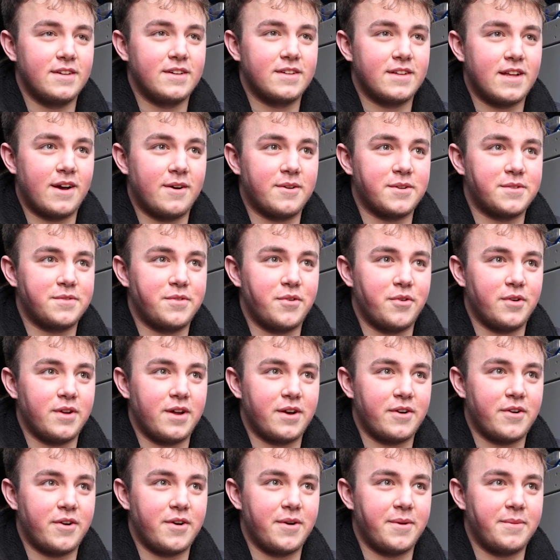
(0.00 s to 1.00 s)
That was funny,
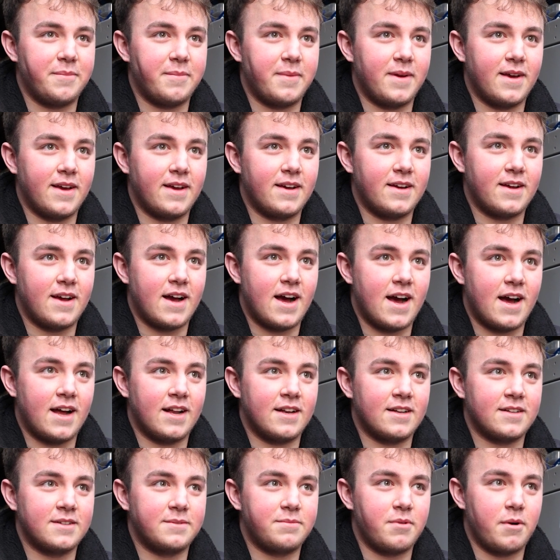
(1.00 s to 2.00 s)
I've got to admit.
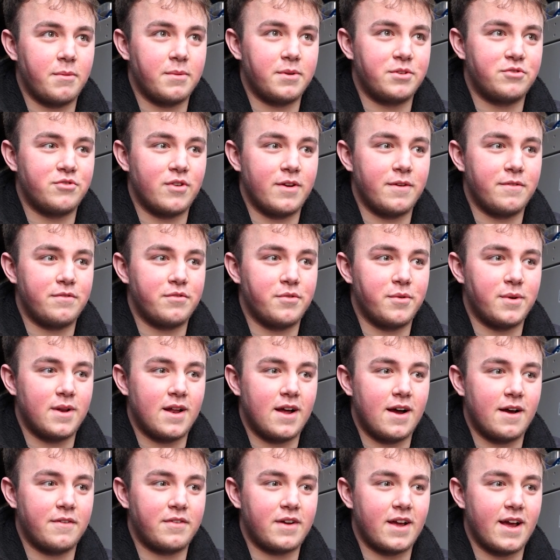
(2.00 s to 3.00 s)
And probably drilling through a
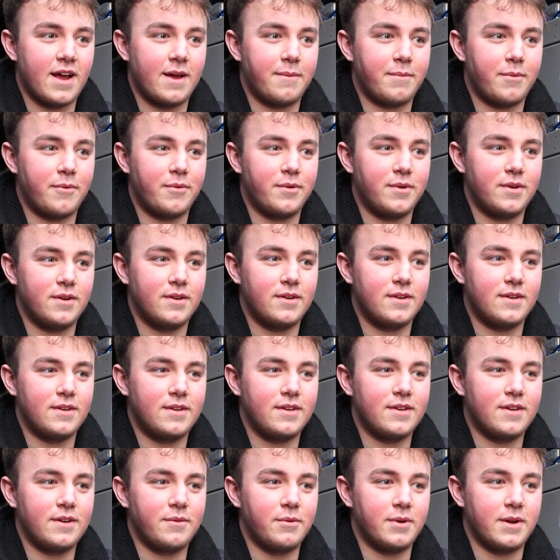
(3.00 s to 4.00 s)
live cable,
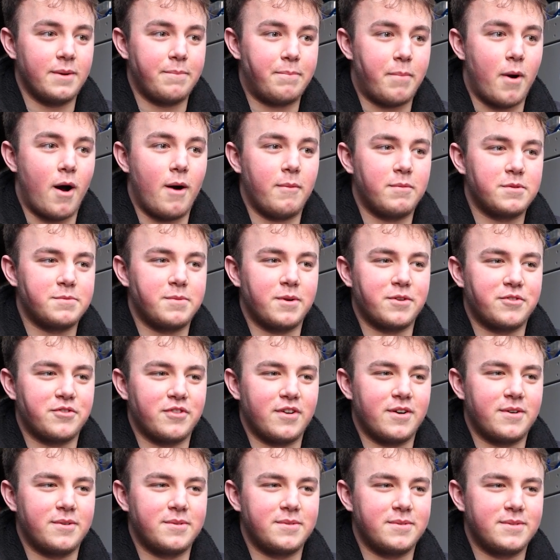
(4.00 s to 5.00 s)
but it popped my
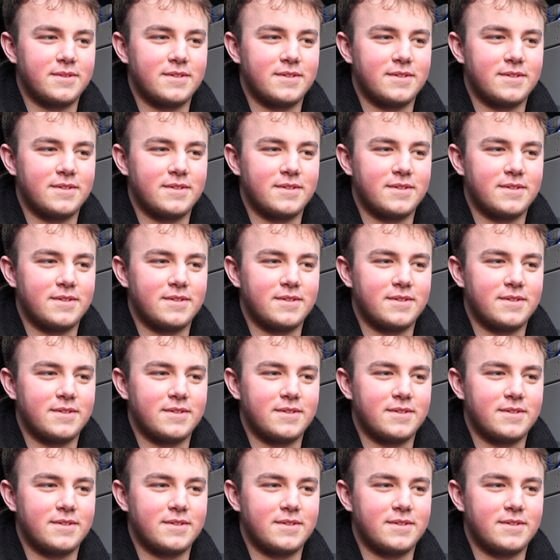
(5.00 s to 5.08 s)
drill.